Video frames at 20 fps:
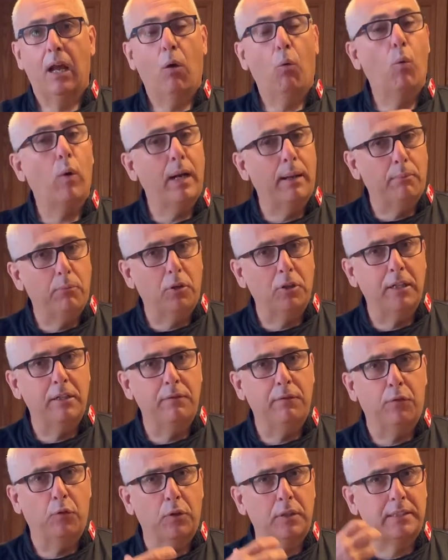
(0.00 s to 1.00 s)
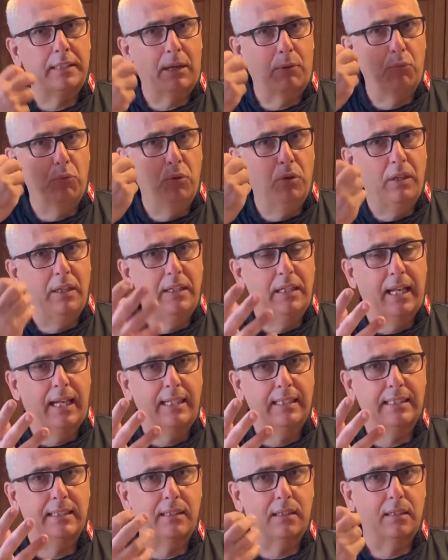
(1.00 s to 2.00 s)
What I'm looking for is that really
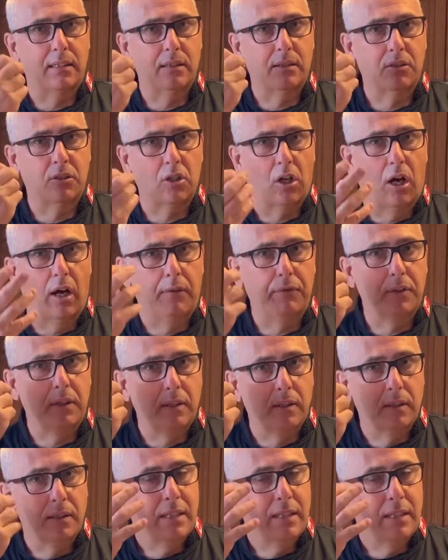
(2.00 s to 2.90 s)
nice, soft